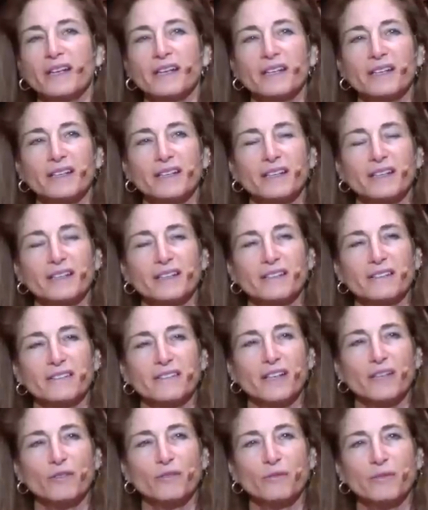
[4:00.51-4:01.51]
that,
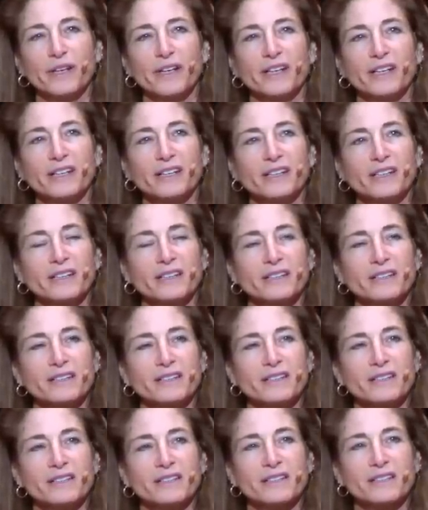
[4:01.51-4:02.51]
that
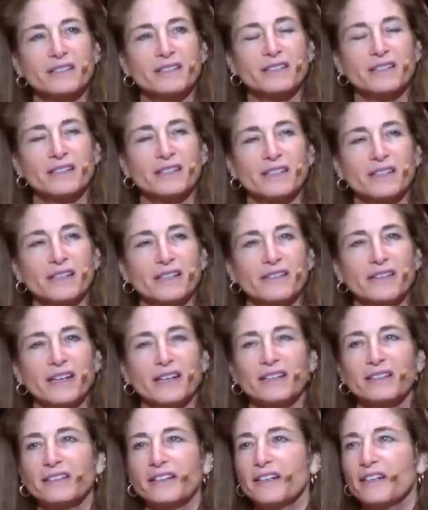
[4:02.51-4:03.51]
radiance,
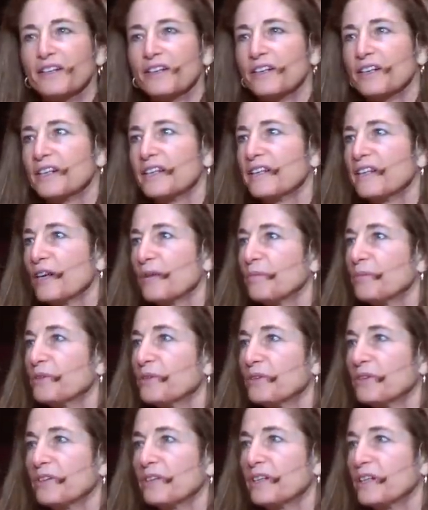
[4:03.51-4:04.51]
that clarity, that
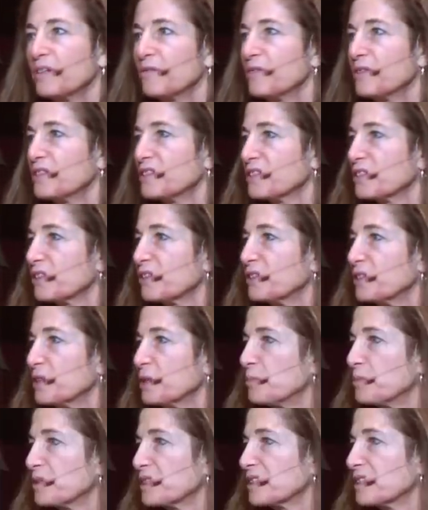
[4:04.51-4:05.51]
purity, which is our
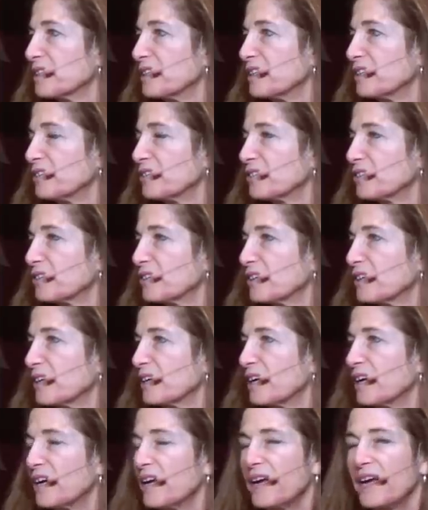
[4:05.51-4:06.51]
deepest nature.
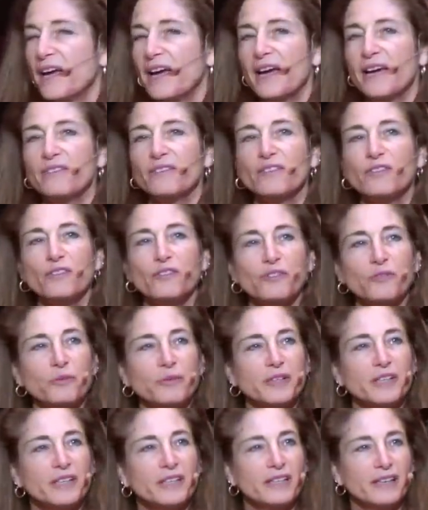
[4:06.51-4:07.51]
And the
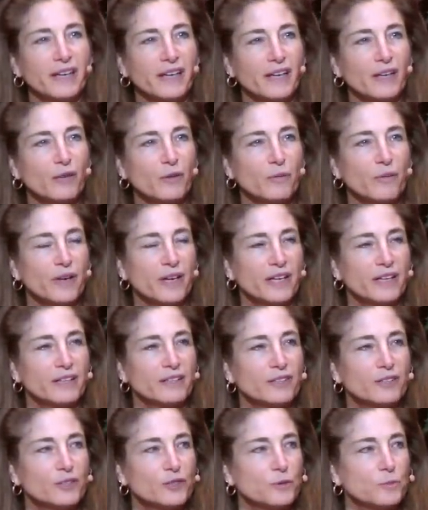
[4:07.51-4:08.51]
three
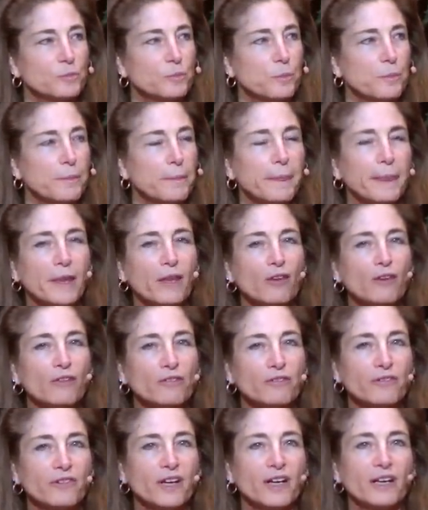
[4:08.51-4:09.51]
gateways you'll
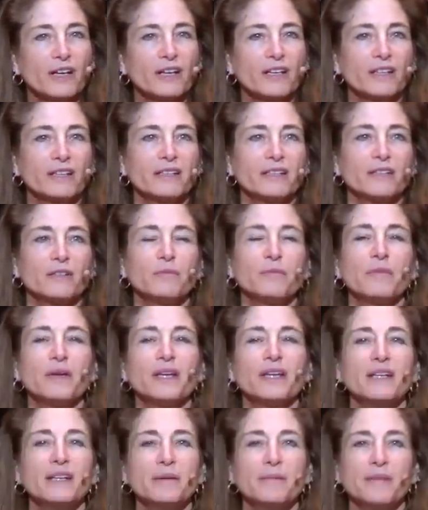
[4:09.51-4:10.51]
find in
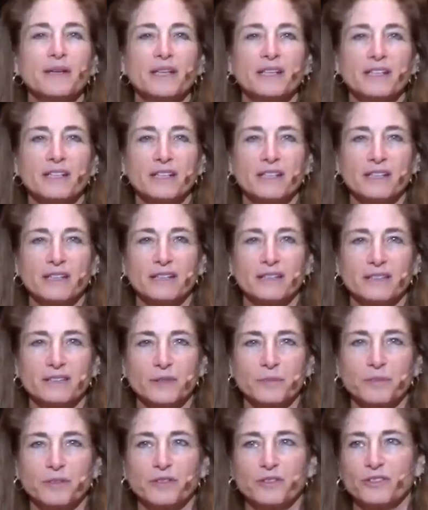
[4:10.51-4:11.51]
many, many
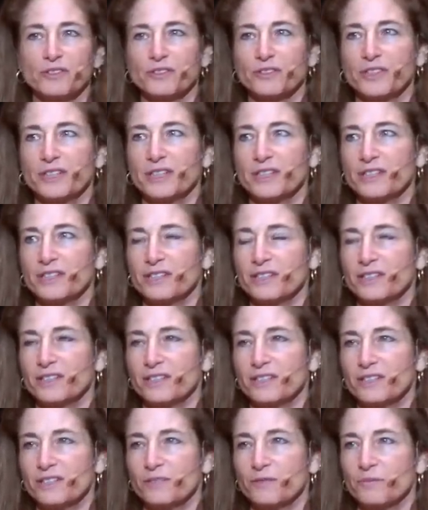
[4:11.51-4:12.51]
spiritual
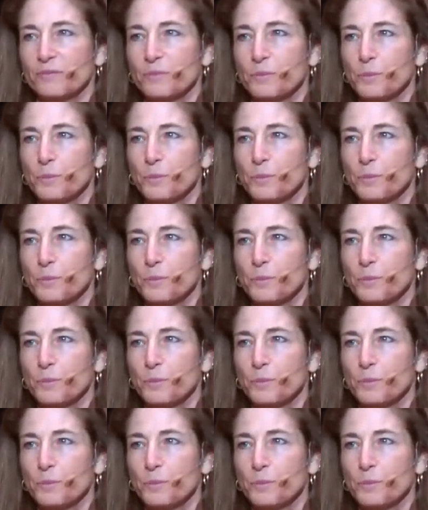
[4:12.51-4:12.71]
traditions.